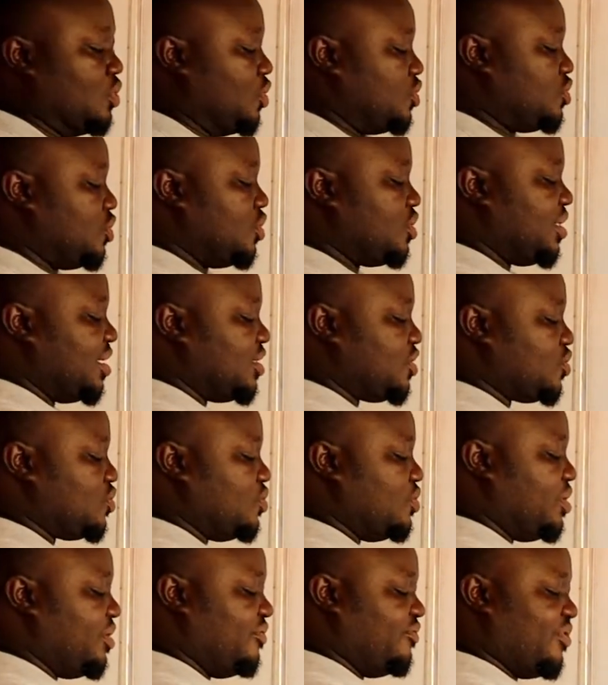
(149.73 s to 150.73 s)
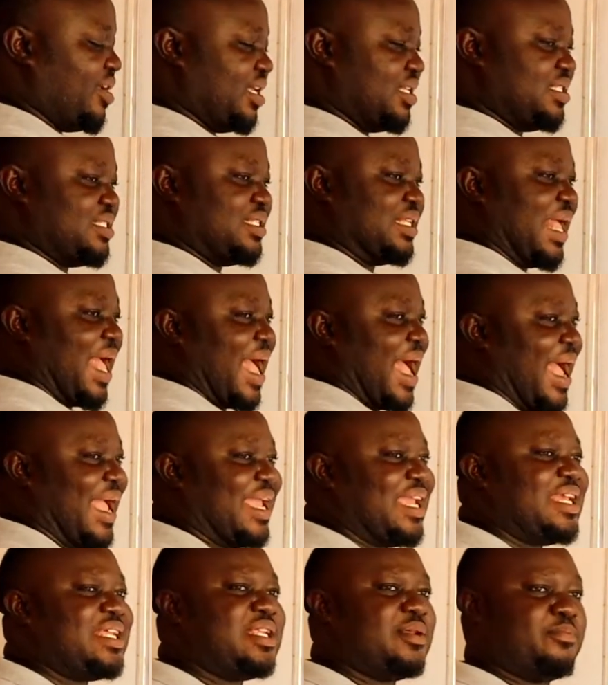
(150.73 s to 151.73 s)
So these two events are
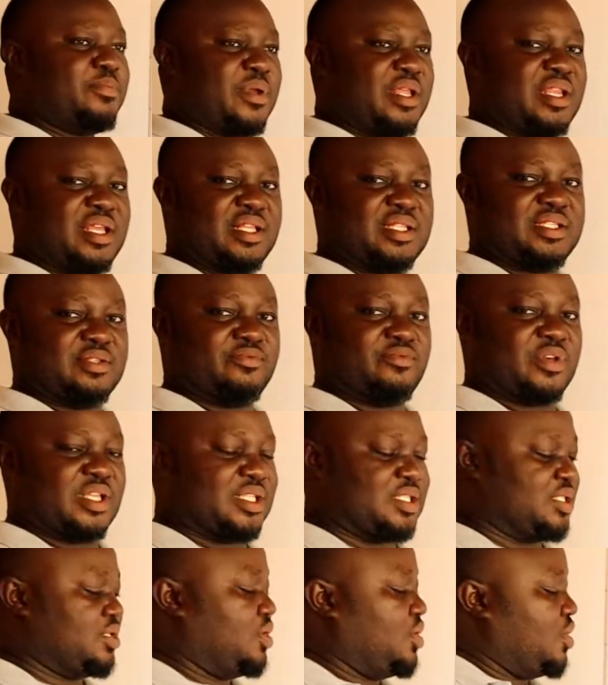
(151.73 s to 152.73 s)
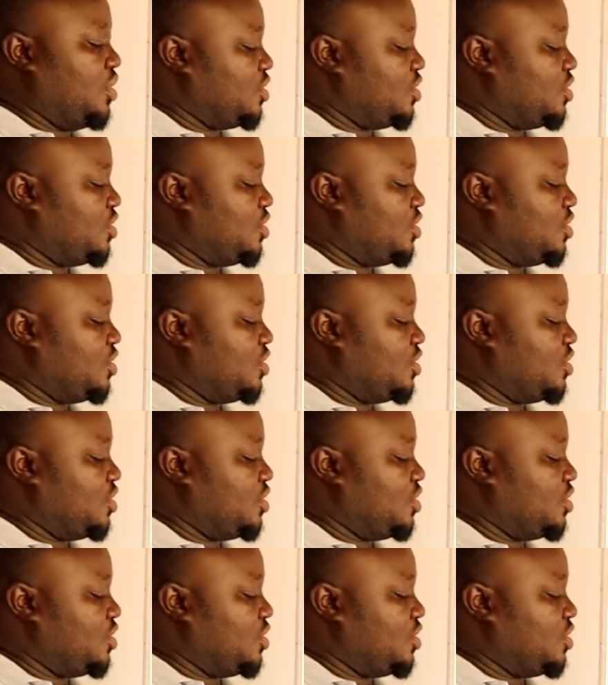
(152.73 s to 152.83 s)
independent events,